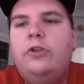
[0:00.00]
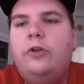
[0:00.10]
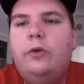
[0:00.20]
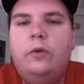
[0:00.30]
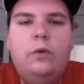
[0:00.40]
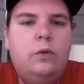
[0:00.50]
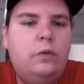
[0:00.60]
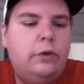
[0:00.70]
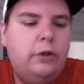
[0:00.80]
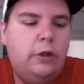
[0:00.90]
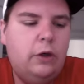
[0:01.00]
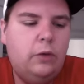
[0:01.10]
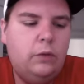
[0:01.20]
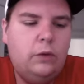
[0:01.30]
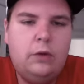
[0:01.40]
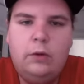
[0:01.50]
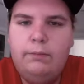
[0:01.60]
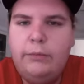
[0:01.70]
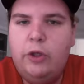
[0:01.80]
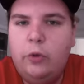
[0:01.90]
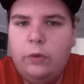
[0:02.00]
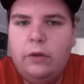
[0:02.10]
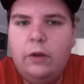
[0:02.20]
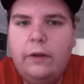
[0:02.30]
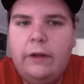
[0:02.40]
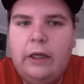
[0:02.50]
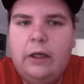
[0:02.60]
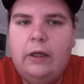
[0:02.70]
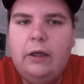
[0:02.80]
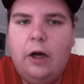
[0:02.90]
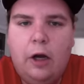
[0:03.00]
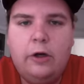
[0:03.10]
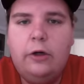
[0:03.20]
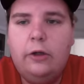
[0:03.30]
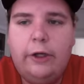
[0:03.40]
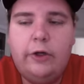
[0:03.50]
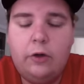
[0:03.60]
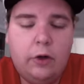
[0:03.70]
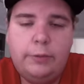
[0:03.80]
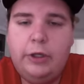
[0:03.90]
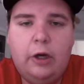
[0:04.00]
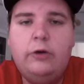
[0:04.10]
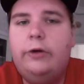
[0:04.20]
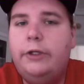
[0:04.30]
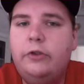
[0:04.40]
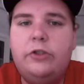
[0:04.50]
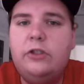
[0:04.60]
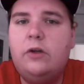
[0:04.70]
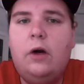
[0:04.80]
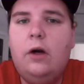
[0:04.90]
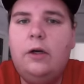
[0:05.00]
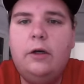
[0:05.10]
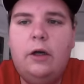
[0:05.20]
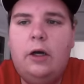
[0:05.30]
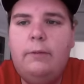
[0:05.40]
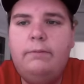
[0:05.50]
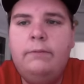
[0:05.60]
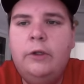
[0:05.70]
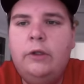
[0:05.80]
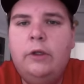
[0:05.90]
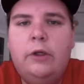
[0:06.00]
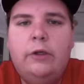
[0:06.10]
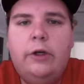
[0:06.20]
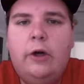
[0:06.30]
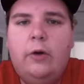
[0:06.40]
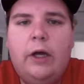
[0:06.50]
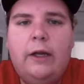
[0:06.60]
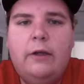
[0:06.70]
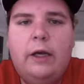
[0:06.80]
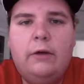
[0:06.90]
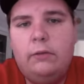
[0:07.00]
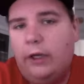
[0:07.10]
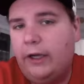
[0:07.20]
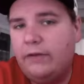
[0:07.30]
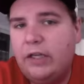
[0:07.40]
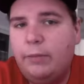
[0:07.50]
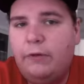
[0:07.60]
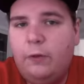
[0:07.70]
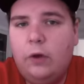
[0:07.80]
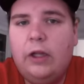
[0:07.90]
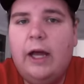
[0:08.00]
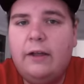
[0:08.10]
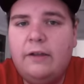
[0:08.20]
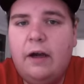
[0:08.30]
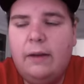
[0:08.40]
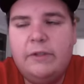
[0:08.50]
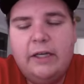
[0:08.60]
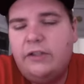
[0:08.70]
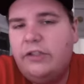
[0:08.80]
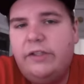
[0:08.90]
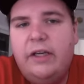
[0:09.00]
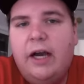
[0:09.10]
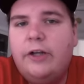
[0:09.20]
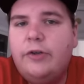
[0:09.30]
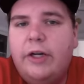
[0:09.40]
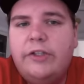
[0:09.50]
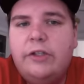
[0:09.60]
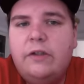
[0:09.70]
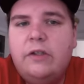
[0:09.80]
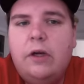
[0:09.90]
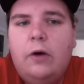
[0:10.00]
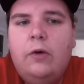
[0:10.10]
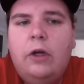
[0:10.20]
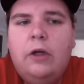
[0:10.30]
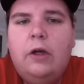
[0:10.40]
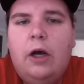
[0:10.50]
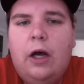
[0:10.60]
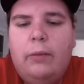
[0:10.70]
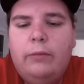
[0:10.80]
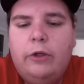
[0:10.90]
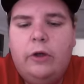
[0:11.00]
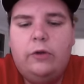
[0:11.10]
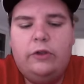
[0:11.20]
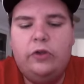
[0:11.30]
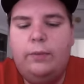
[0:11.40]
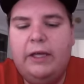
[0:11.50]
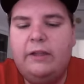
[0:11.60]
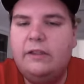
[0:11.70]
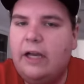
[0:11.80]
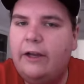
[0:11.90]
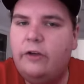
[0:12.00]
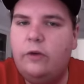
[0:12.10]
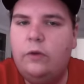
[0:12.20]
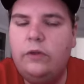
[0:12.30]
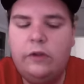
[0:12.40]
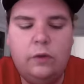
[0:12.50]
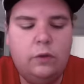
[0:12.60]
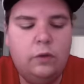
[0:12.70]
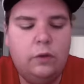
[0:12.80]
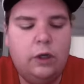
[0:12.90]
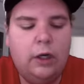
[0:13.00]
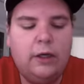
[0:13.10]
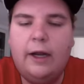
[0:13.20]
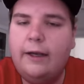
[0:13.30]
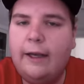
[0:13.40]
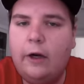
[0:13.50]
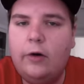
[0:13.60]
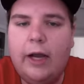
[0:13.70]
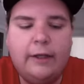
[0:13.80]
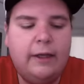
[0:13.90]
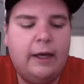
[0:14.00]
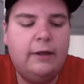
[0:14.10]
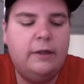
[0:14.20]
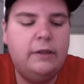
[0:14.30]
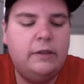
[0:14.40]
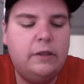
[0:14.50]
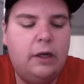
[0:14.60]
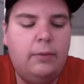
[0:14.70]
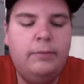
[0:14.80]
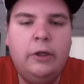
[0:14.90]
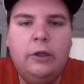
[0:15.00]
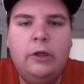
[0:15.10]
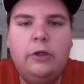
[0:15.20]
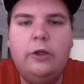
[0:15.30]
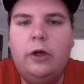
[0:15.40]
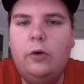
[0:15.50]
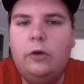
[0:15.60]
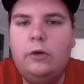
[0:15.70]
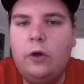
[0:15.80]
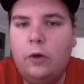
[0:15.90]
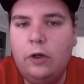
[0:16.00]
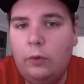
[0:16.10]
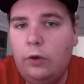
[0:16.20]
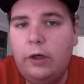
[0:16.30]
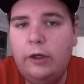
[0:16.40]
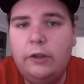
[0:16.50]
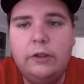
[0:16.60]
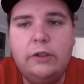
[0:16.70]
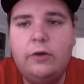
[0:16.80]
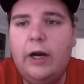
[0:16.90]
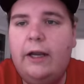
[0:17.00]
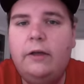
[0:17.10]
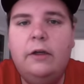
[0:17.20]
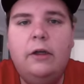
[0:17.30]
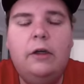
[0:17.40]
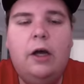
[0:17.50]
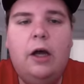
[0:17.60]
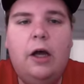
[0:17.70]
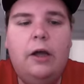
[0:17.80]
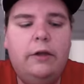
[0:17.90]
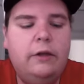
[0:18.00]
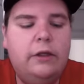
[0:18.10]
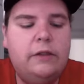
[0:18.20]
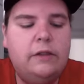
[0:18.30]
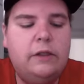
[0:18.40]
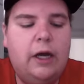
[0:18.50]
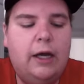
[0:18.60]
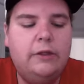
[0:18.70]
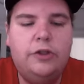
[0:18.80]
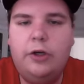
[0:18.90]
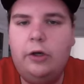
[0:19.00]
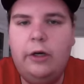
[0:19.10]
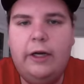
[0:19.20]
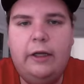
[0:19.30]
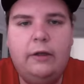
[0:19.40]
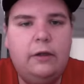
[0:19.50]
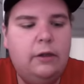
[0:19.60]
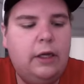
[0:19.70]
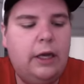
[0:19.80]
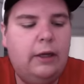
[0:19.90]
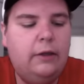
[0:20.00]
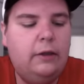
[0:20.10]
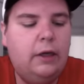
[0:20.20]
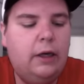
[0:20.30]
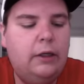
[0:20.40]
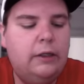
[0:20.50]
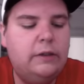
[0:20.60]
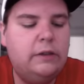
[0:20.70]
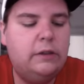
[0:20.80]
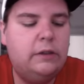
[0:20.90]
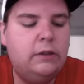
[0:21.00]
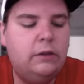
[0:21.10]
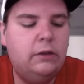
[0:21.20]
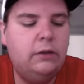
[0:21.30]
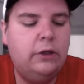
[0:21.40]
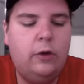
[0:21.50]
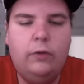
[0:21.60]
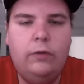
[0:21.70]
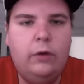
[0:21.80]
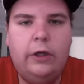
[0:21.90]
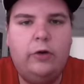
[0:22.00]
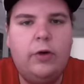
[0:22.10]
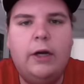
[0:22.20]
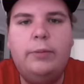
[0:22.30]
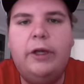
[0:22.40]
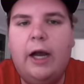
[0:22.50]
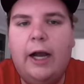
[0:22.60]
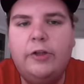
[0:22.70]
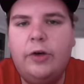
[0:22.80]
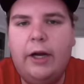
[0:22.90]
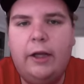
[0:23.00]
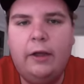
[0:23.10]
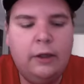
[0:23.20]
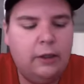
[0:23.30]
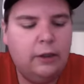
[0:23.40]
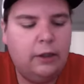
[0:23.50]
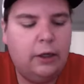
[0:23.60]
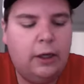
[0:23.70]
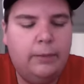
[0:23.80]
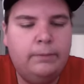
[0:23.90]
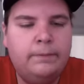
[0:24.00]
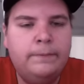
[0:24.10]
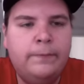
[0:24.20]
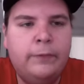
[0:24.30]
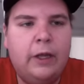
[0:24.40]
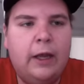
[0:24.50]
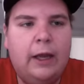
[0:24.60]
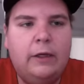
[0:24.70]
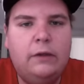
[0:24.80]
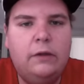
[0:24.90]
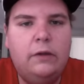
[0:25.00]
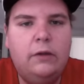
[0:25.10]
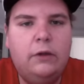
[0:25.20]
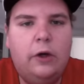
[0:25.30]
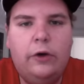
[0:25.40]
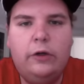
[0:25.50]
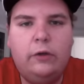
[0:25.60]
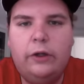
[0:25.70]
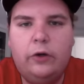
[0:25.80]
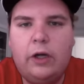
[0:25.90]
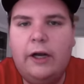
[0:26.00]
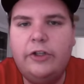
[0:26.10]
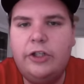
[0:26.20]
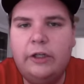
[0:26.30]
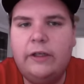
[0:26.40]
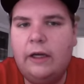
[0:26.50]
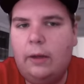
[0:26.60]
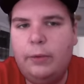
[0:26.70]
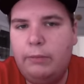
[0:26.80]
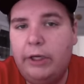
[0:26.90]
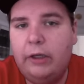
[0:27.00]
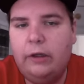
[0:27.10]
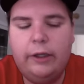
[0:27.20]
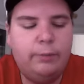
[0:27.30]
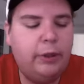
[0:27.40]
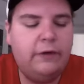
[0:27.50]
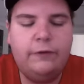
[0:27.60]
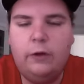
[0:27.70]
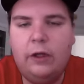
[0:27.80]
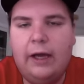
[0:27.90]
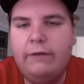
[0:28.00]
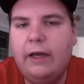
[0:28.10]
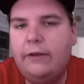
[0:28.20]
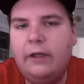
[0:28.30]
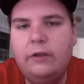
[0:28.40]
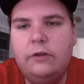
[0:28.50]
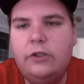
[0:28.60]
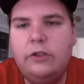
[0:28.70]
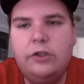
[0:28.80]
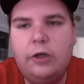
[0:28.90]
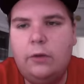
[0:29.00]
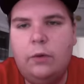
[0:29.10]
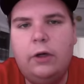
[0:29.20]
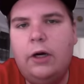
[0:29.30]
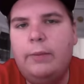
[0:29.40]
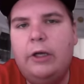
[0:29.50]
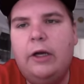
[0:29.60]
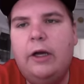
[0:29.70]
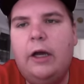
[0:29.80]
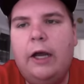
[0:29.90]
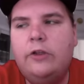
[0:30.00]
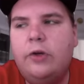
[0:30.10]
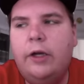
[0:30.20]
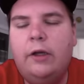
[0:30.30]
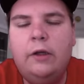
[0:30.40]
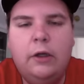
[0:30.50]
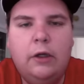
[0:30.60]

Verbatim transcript: to you know mute the hunger. Like you're going to be hungry. You just are. Um, you know, and and like I said before, a lot of times that's just dehydration. So um, you know, the two methods I do to uh, kind of counteract that is, um, you know, coconut water is great. Uh, it's got sugar in it, and uh, it's you know incredibly hydrating, um, and you know it'll it'll kind of shut that up immediately. But if you don't have that, then just chug water. I mean, I, I drink